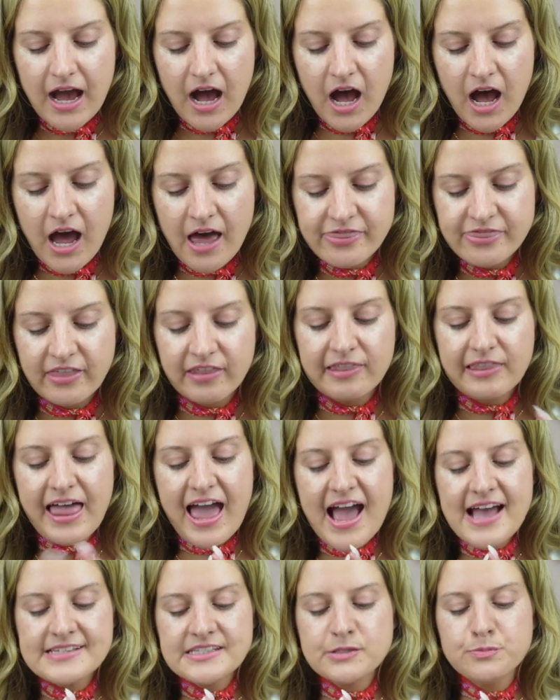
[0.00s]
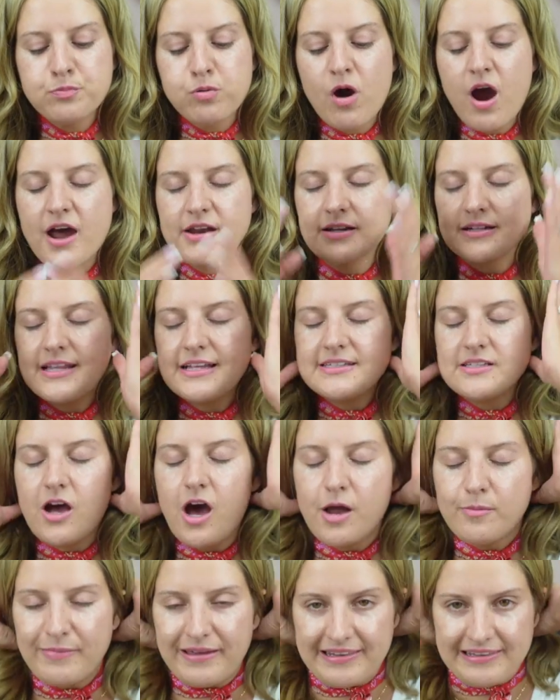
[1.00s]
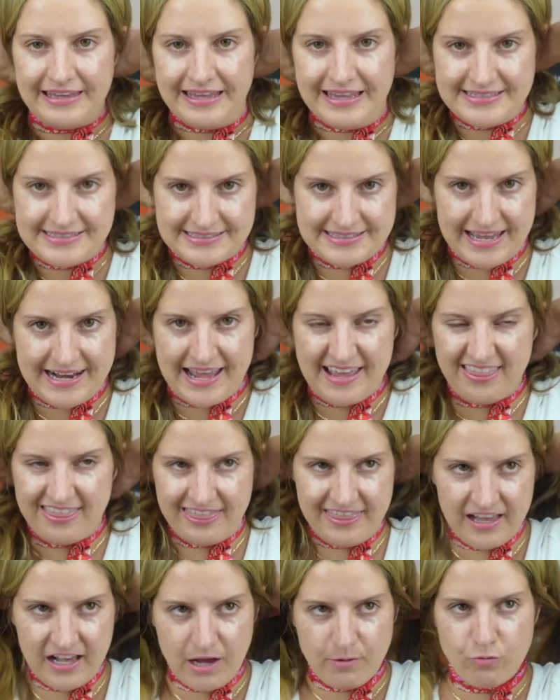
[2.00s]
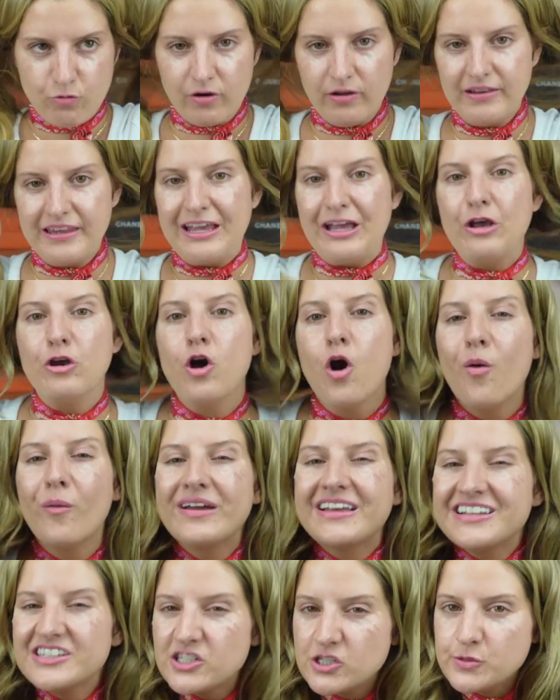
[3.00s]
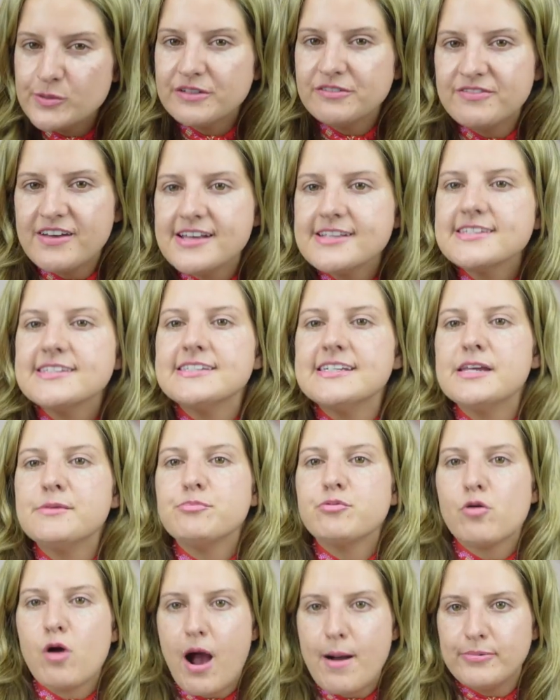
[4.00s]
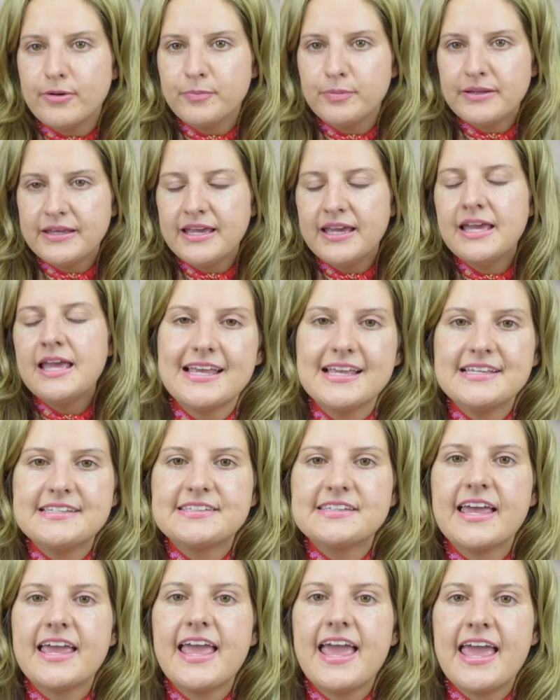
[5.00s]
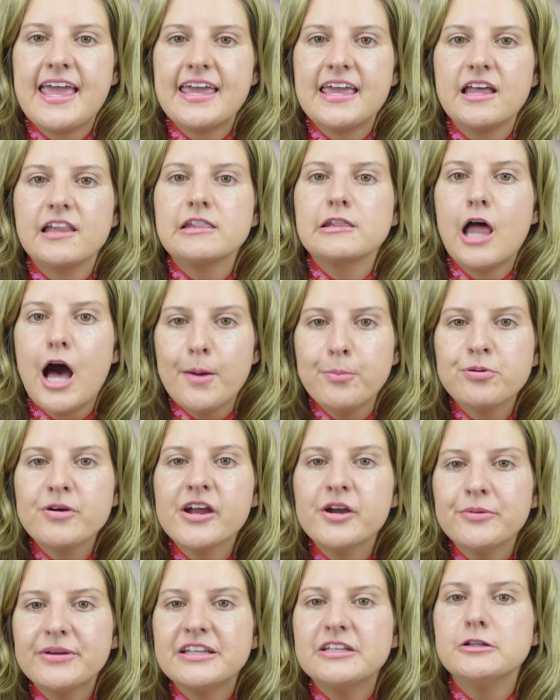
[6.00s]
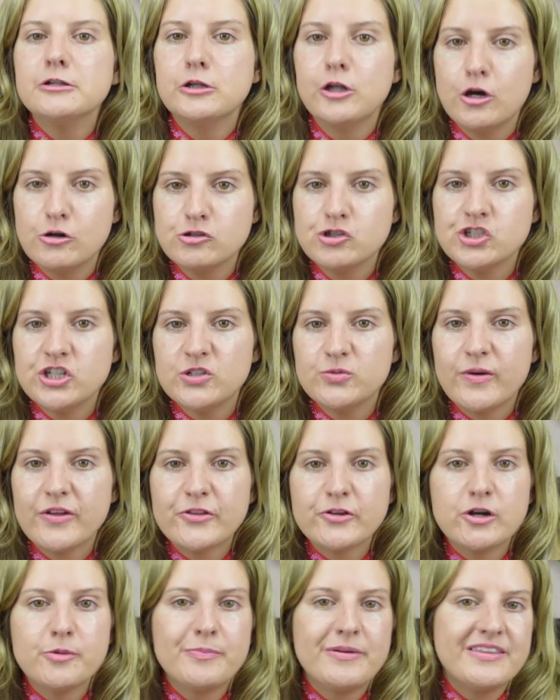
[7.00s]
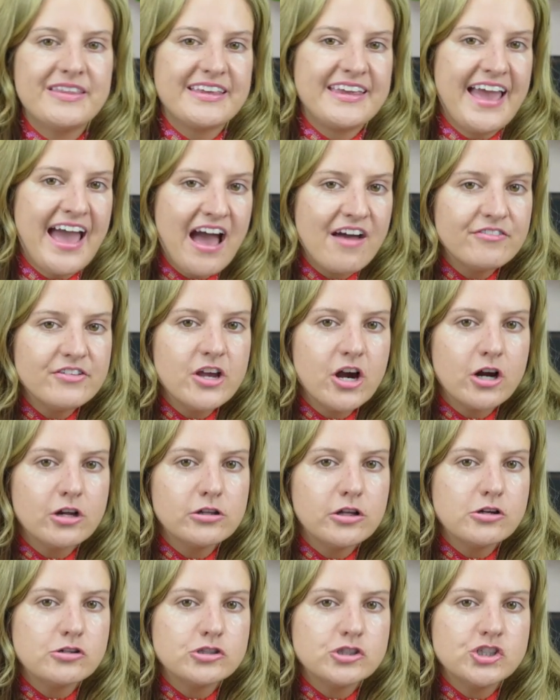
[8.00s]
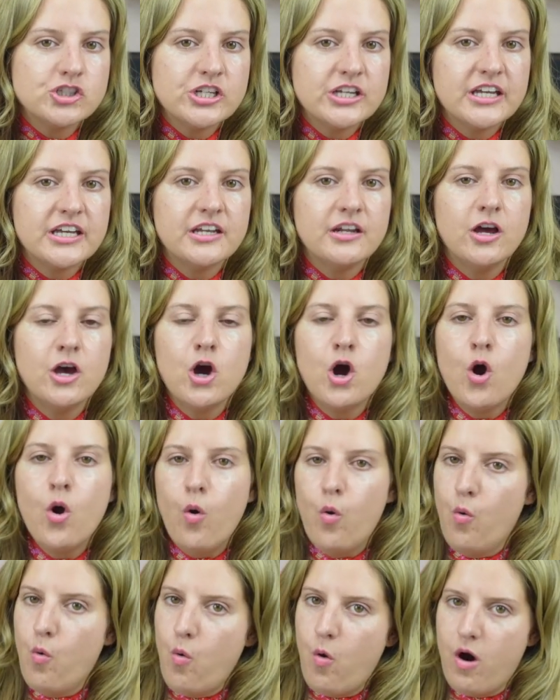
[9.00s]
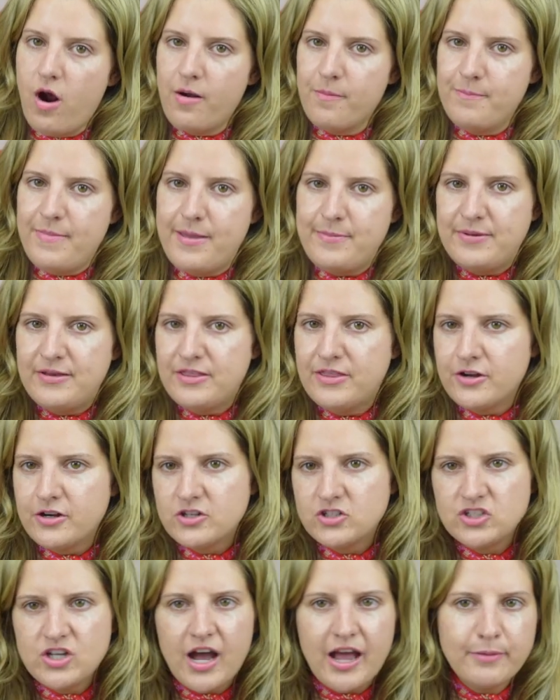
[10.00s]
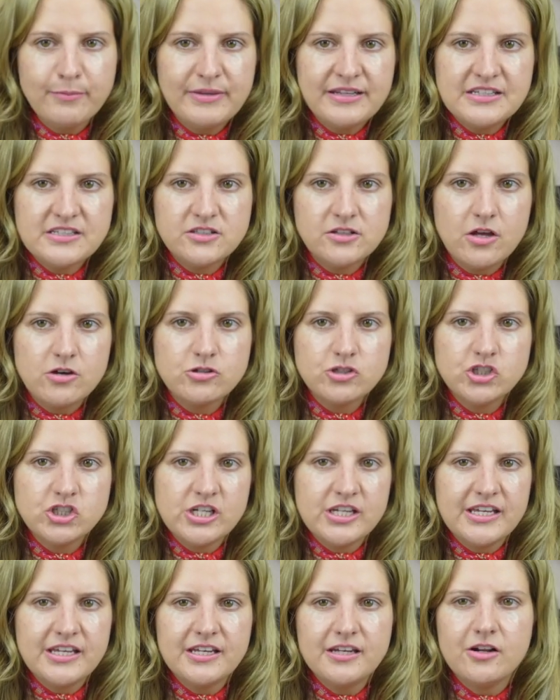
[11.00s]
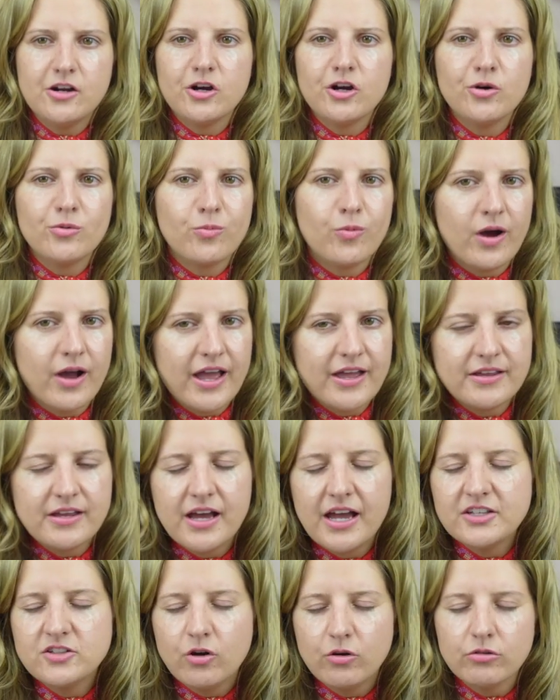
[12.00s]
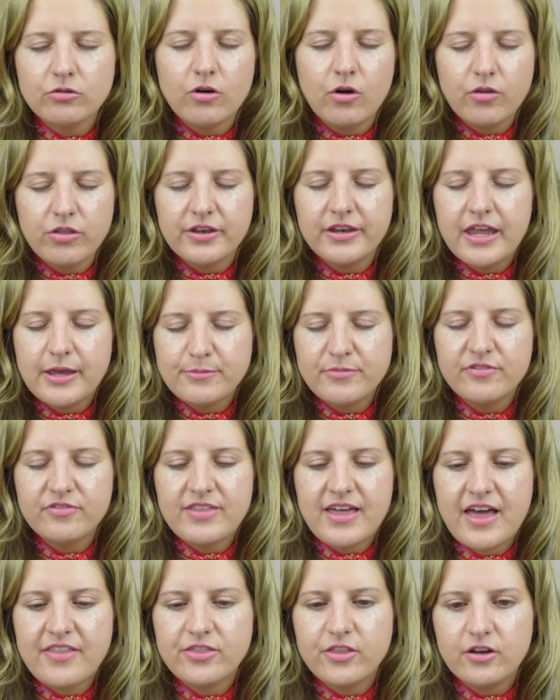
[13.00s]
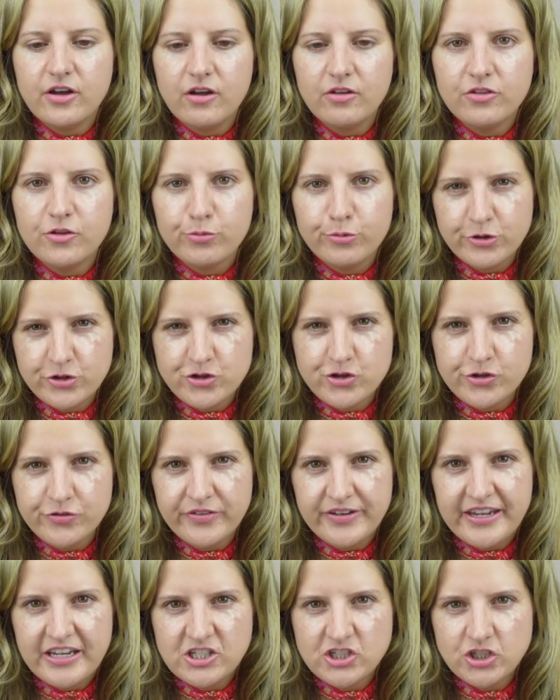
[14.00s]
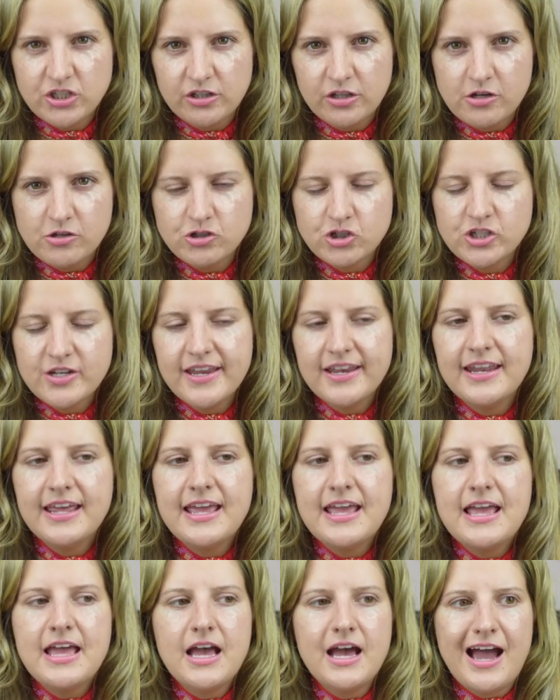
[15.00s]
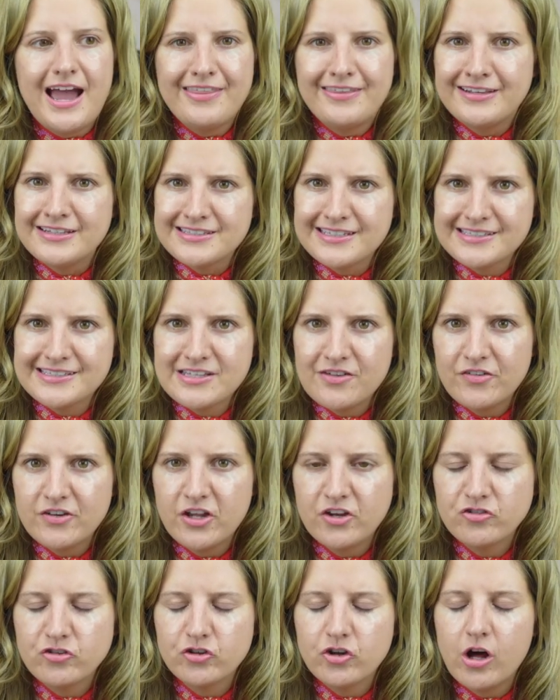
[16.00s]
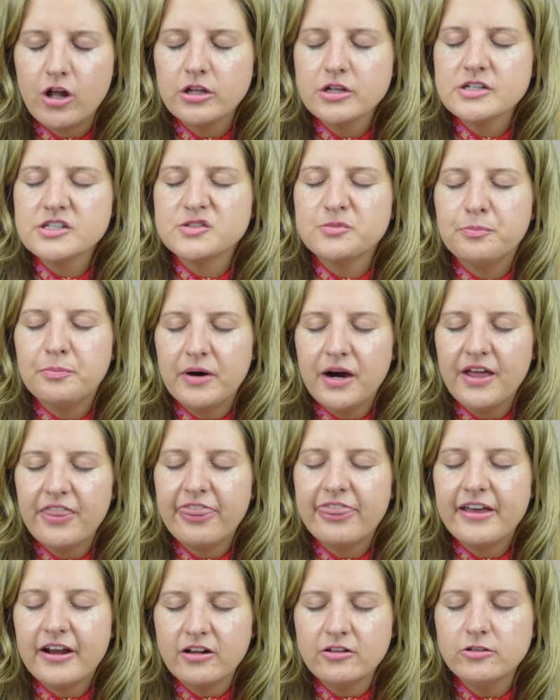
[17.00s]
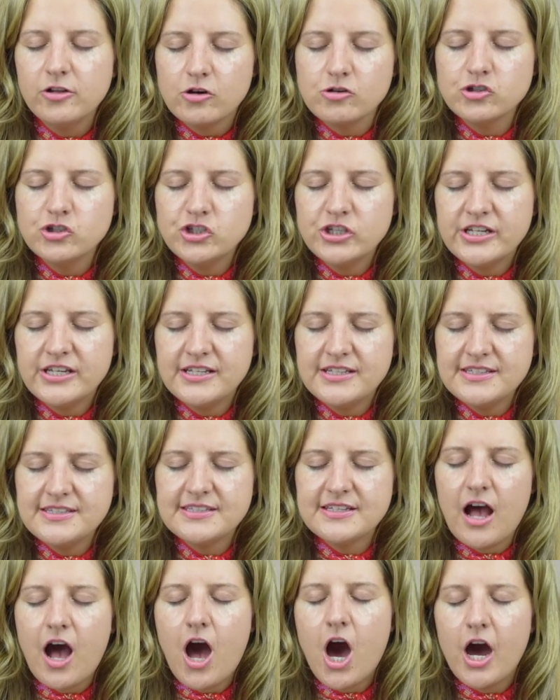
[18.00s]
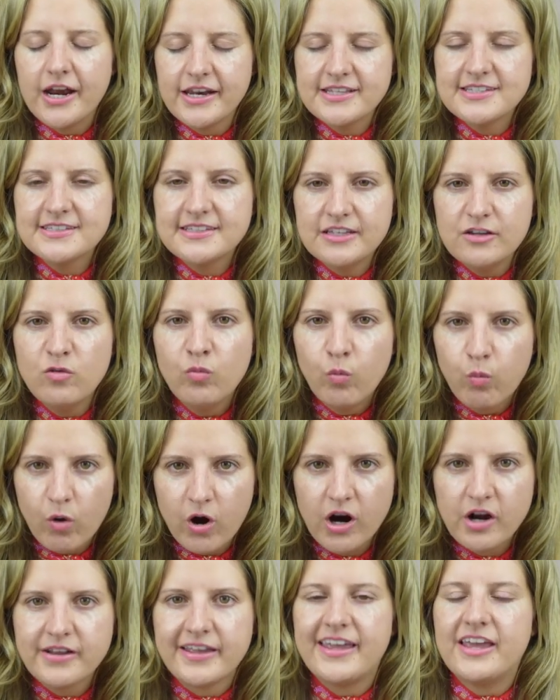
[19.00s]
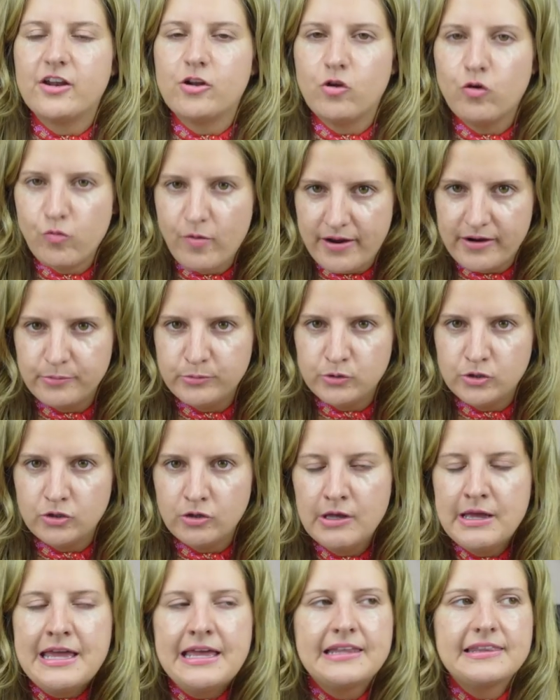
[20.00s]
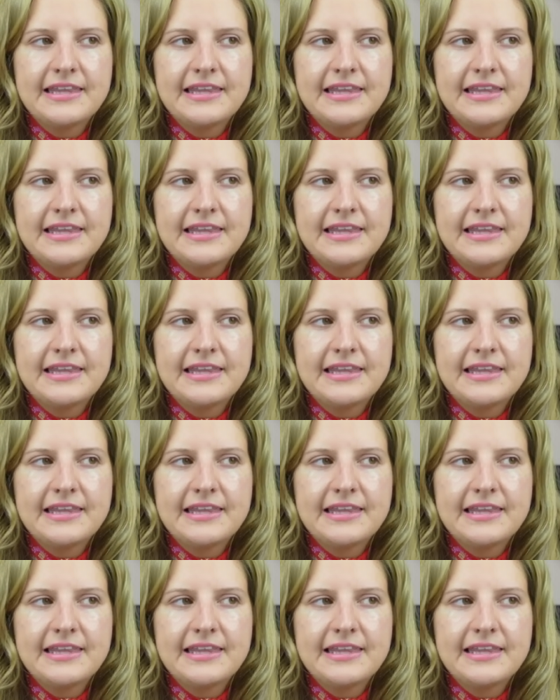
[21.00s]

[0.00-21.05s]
Uh, the last product that's on my list that I think I'm really going to invest in probably is a La Prairie lotion, whether it be the caviar lotion or maybe their Diamonds lotion, or I, I don't know the name of that, the, the Rejuvenation lotion. I think it's like seven hundred dollars, but their lotions honestly work incredible.